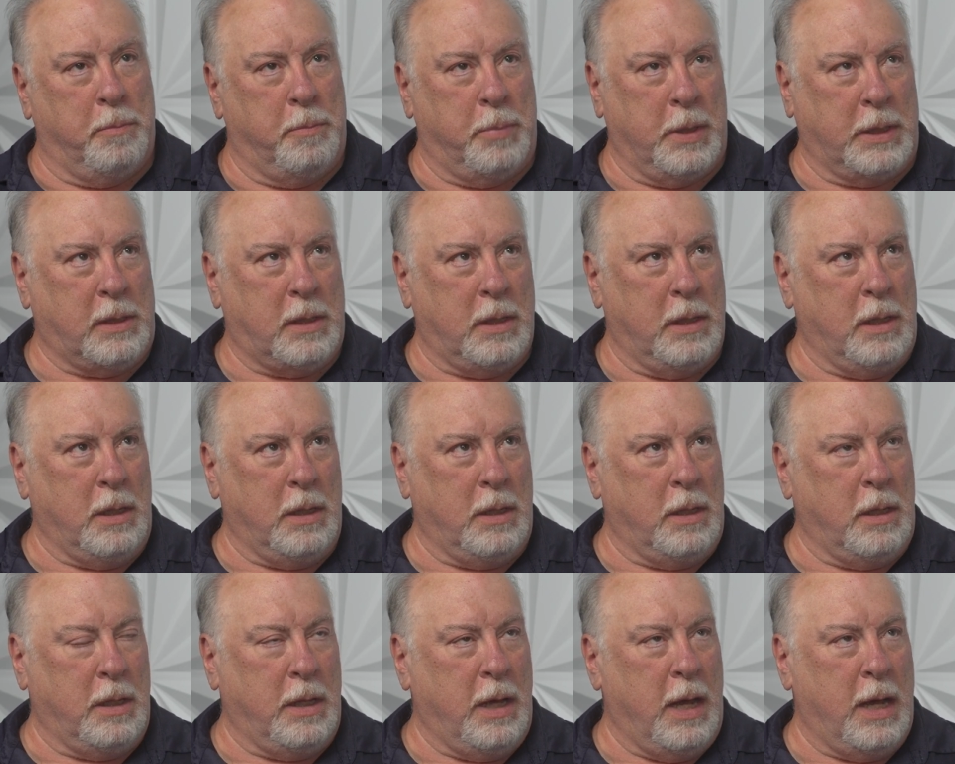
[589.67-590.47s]
But
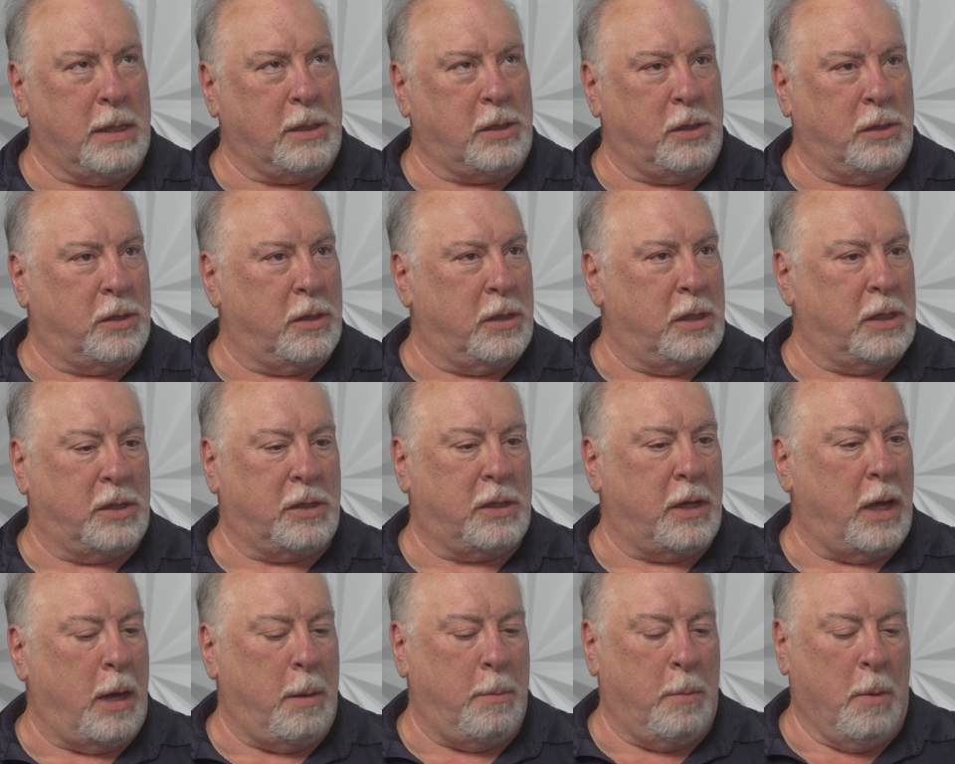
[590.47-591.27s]
the answers are the
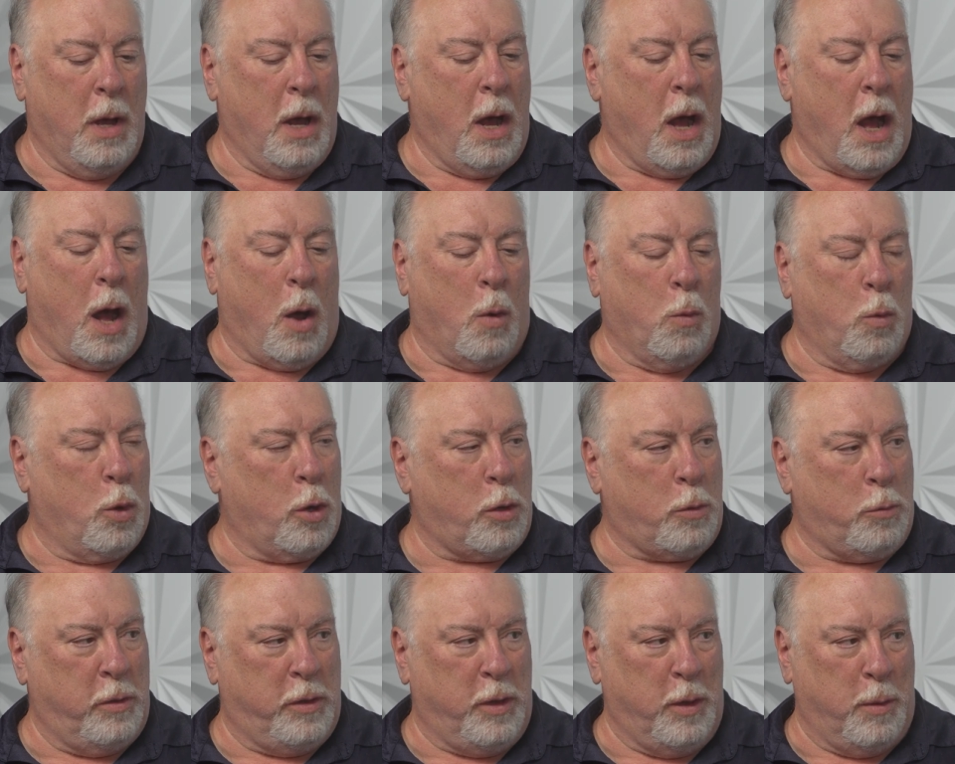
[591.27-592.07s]
same. I'll
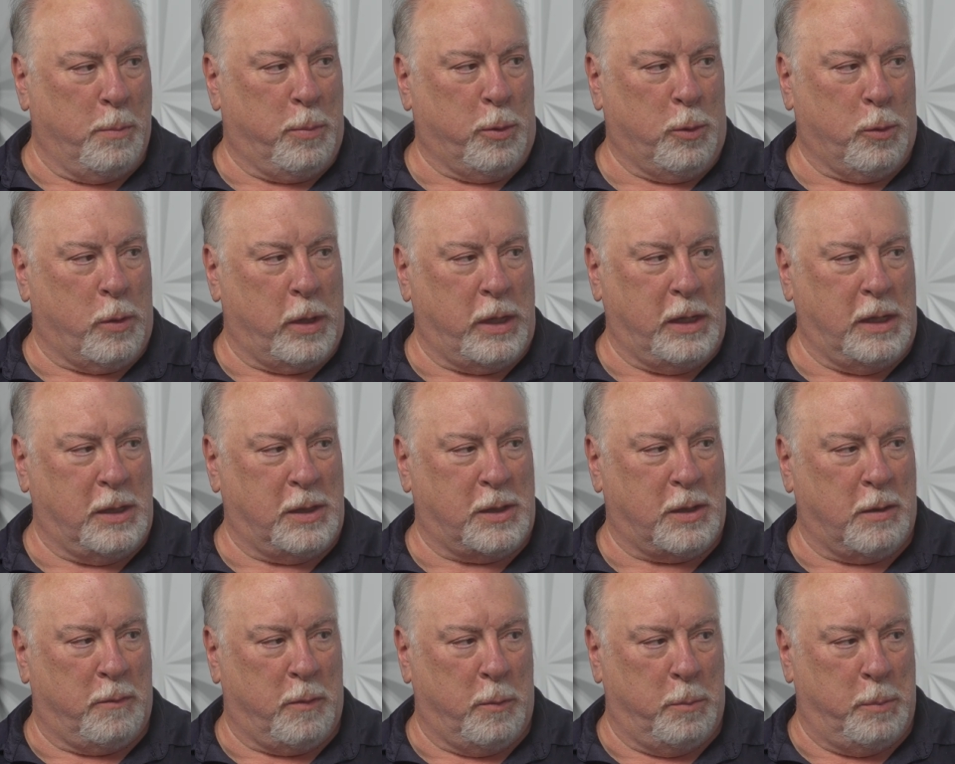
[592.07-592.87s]
work with the
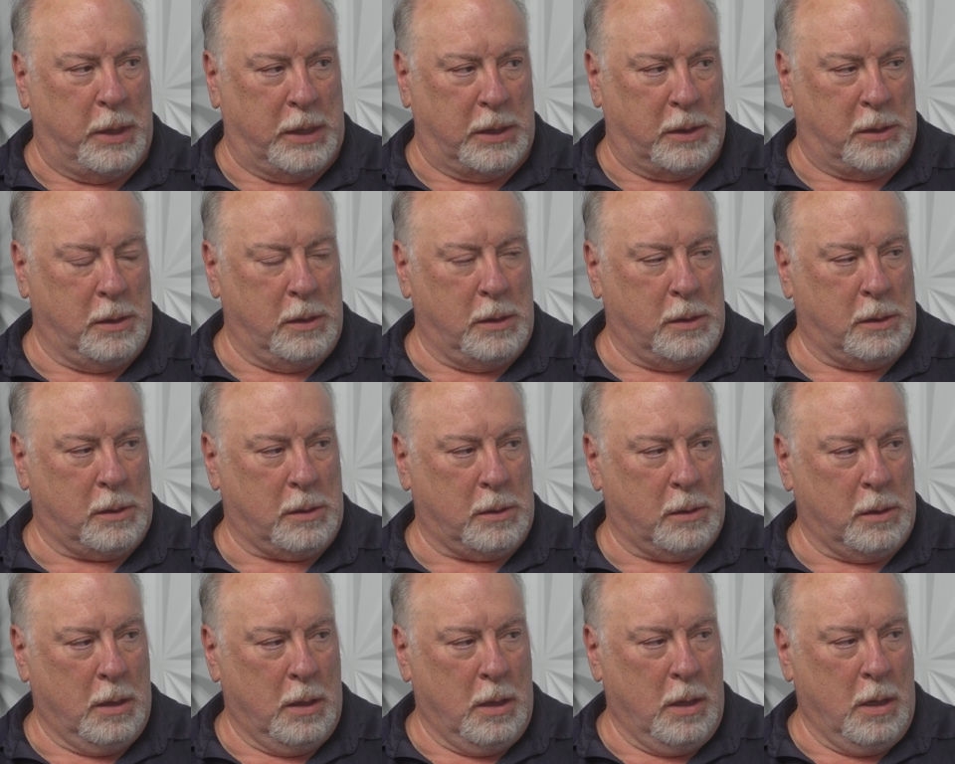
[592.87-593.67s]
employees of a
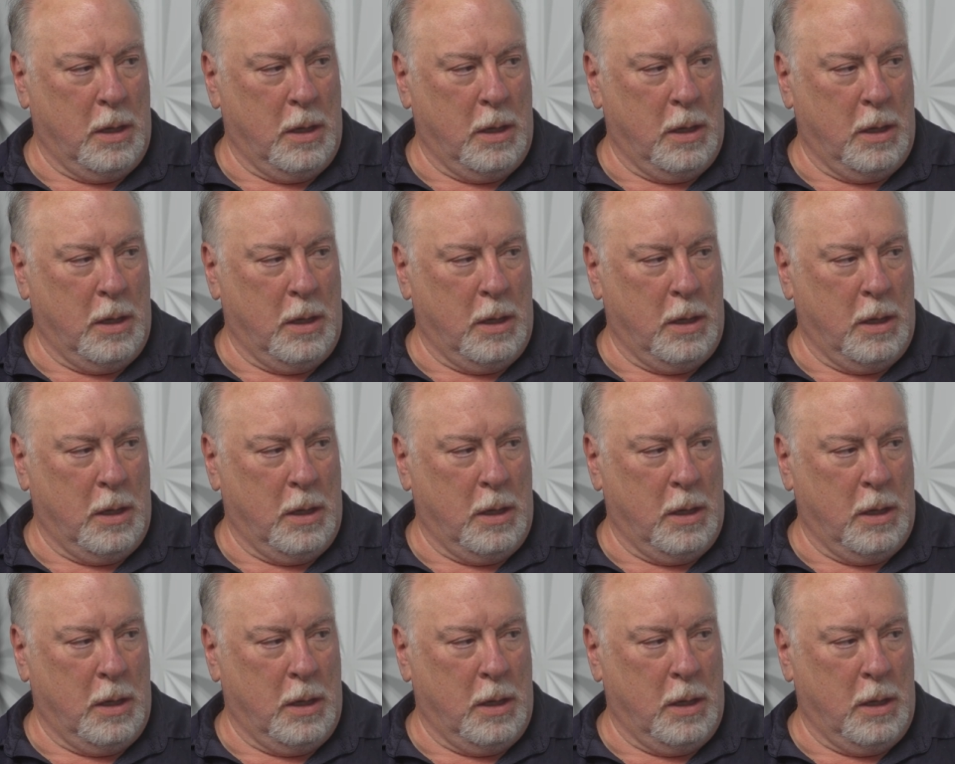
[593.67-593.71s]
business